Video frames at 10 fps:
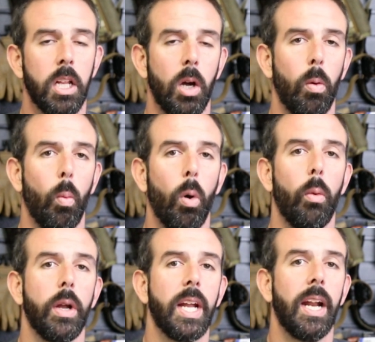you know,
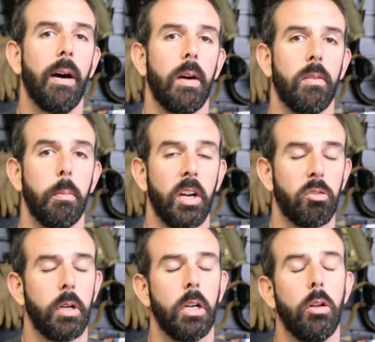what we get out of them
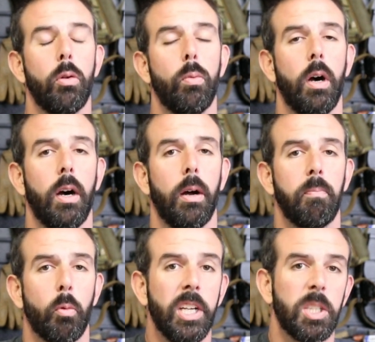because we're going to do the uh,
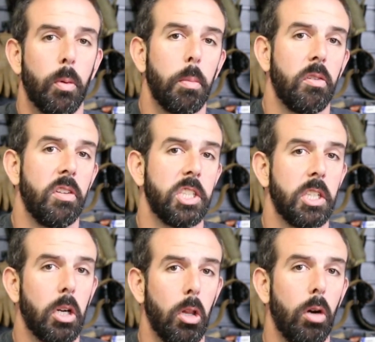Ranger Point
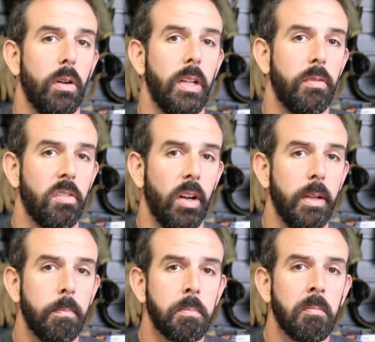Precision Cloverleaf
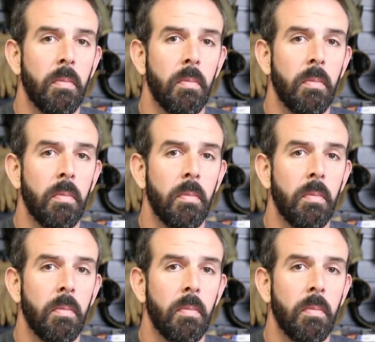sight,